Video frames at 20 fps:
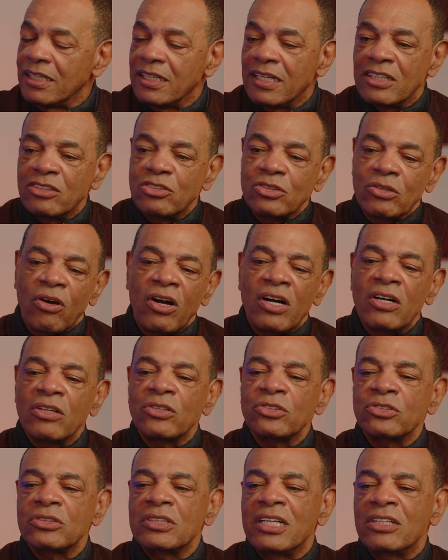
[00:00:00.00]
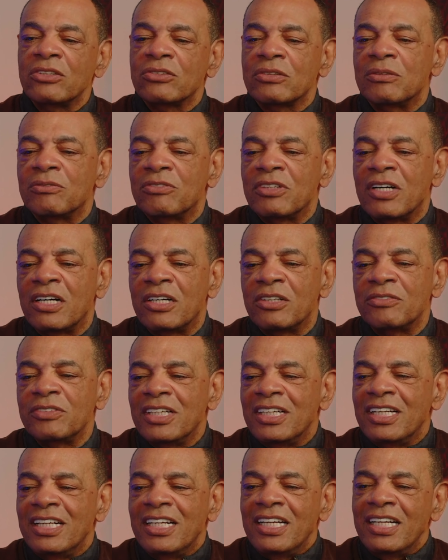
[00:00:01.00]
And so all those things are involved,
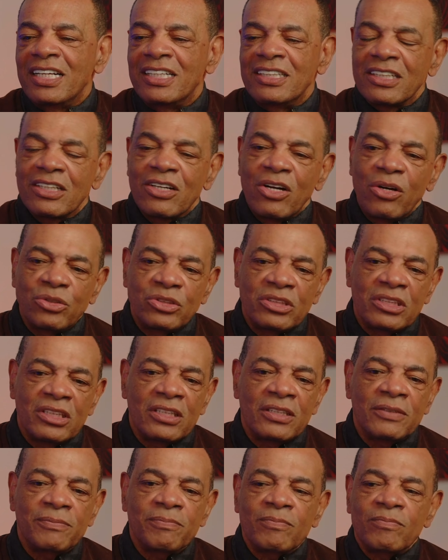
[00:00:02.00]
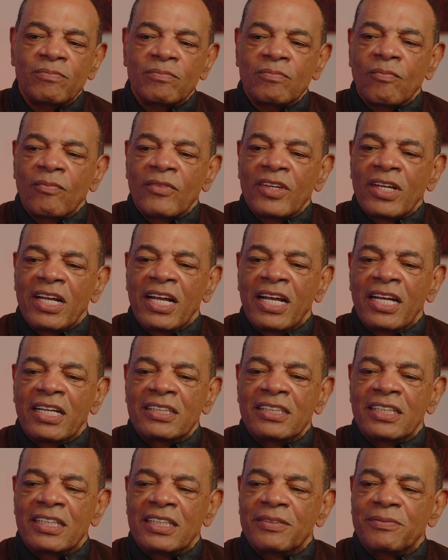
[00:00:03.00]
and the coaching,
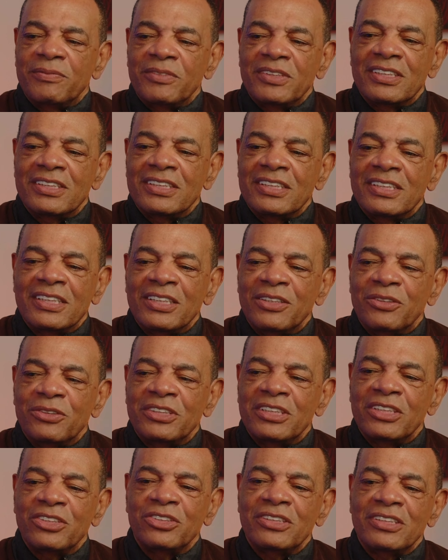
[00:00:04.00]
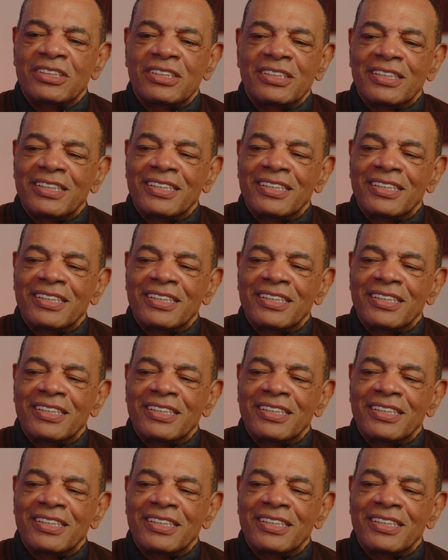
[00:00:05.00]
and, you know, just